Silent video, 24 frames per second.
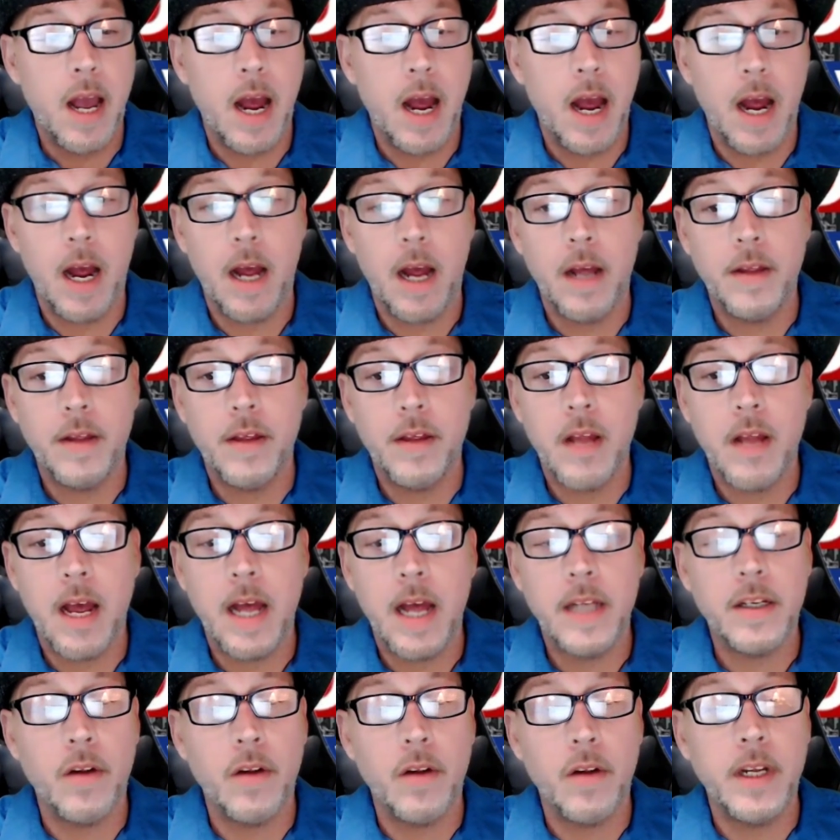
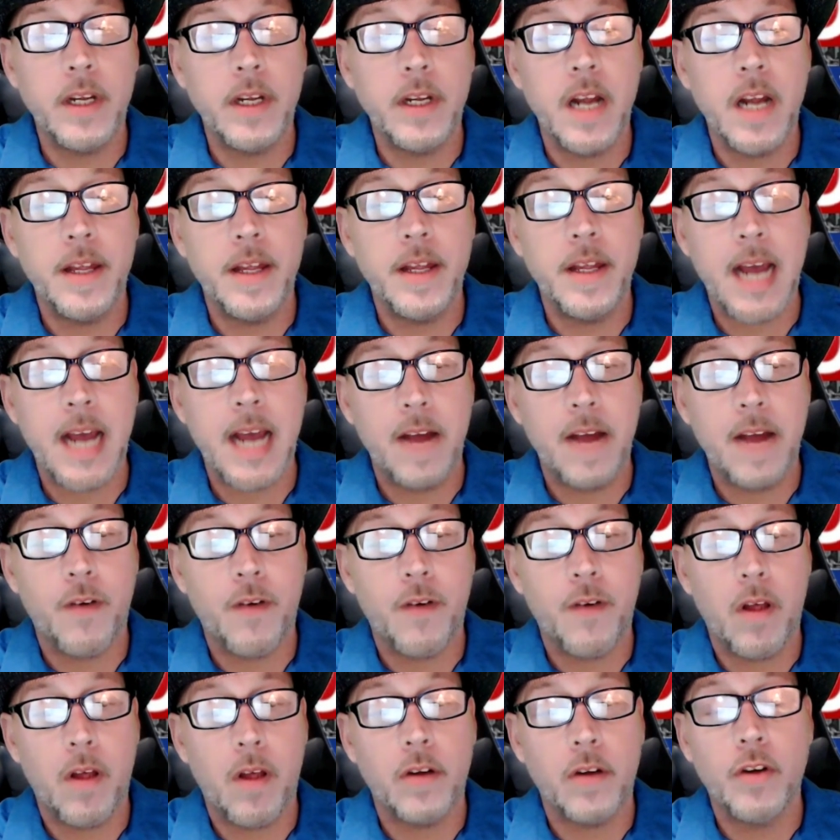Has only done the 8
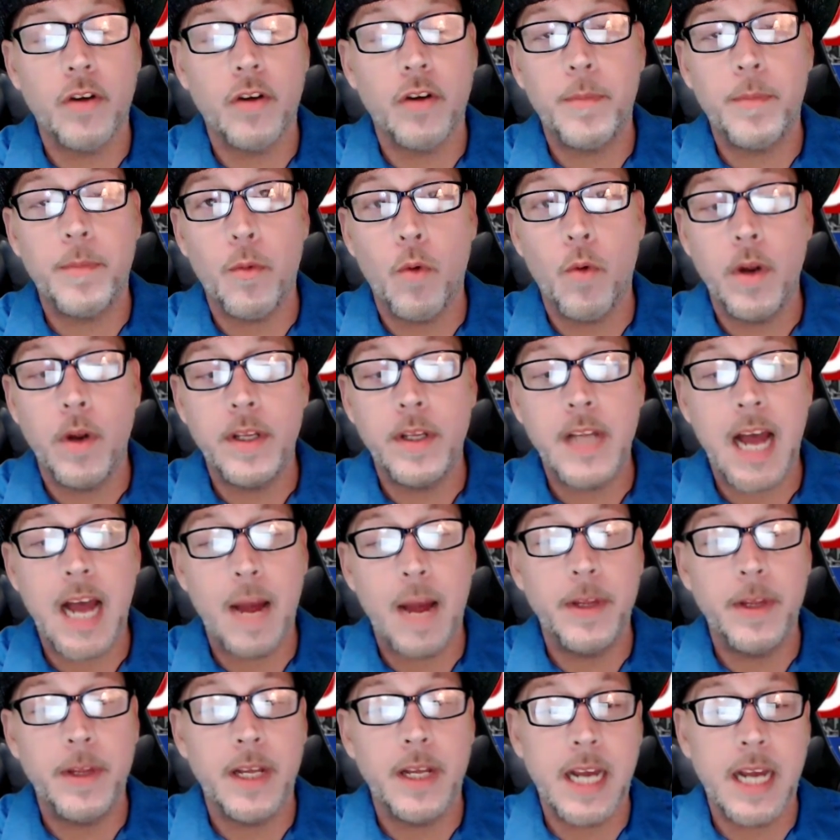furlong trip the one
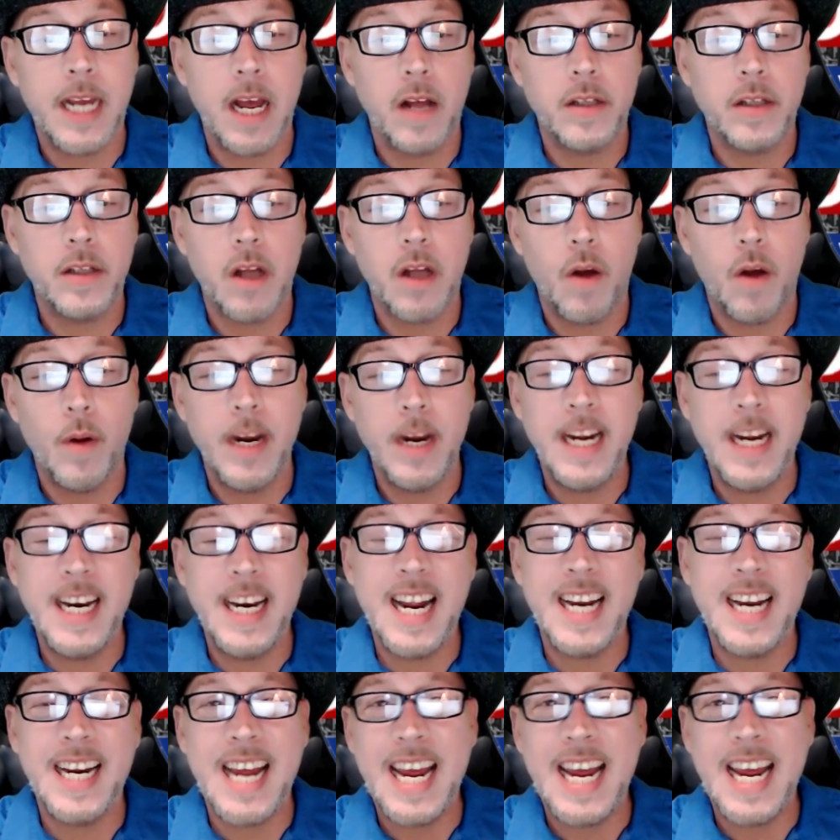time in the Kelso, and
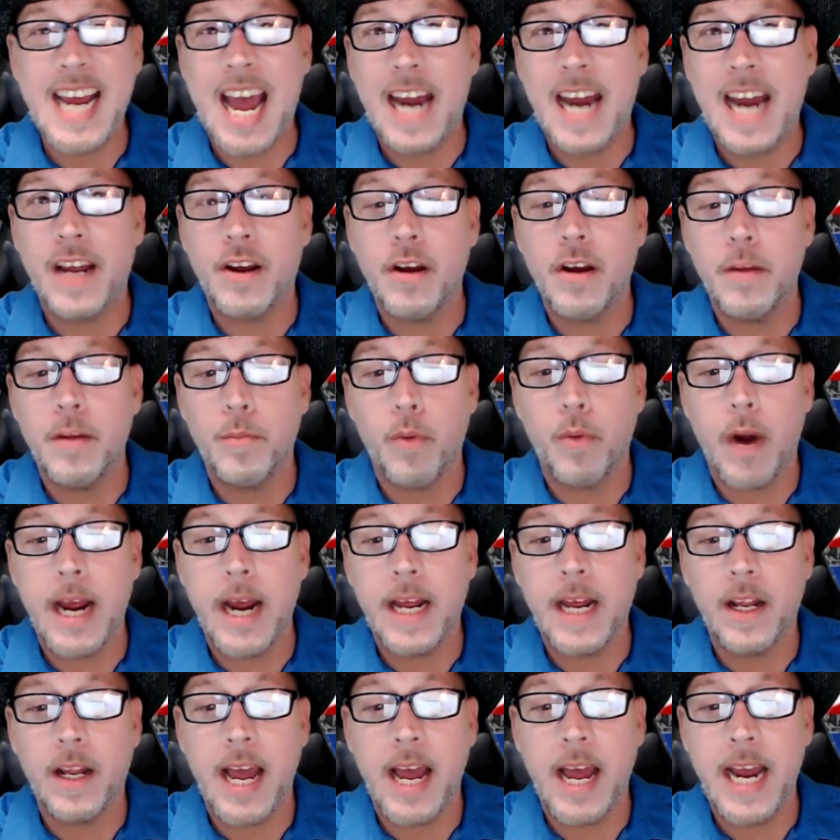he got a good
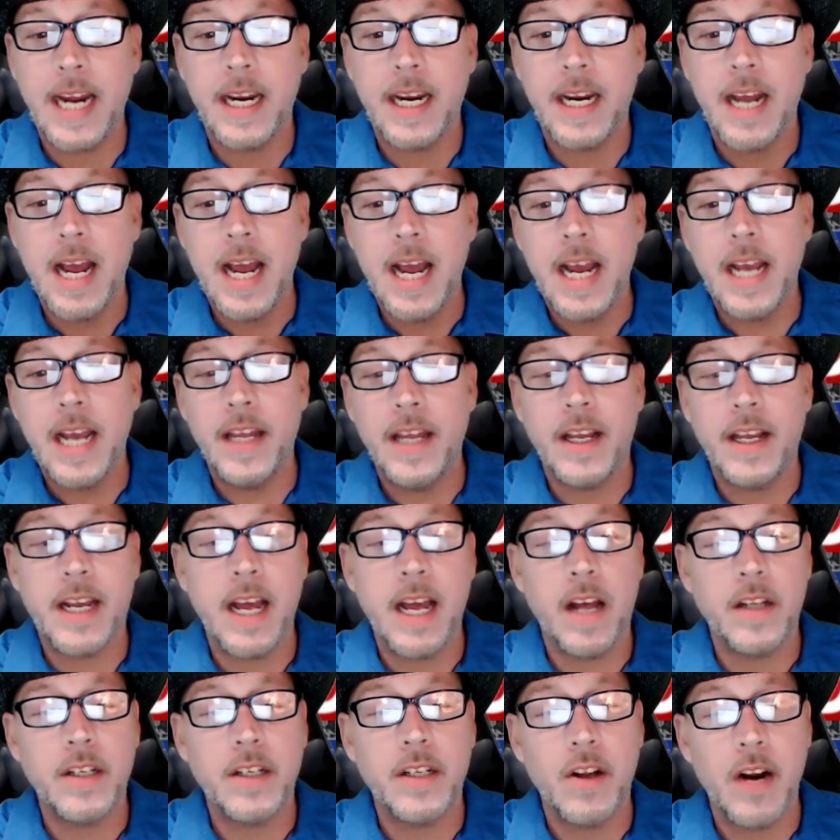break late in the
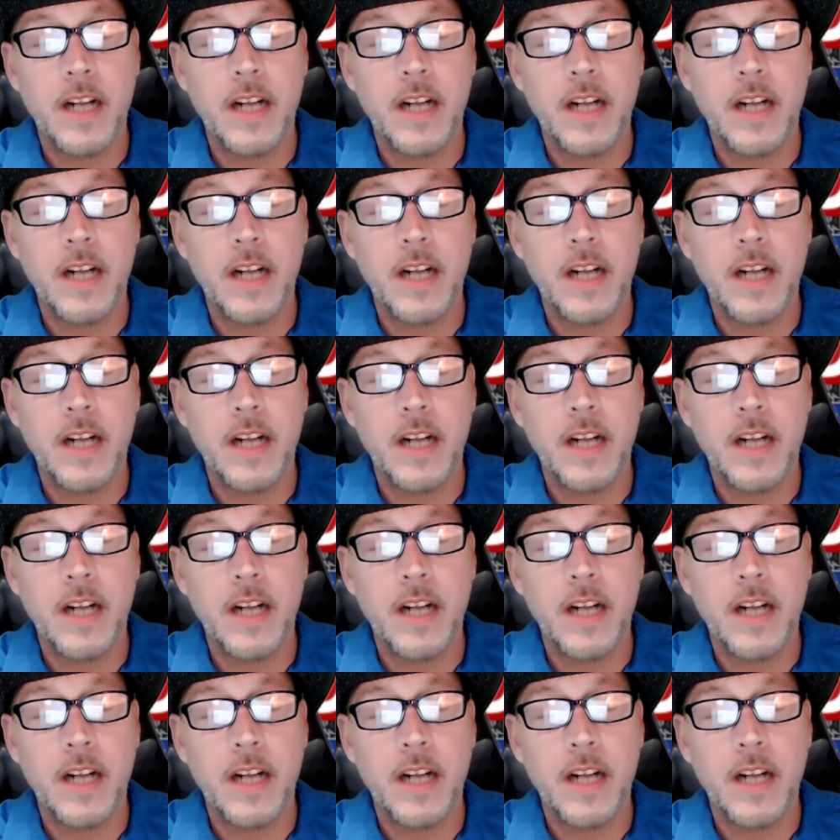Kelso.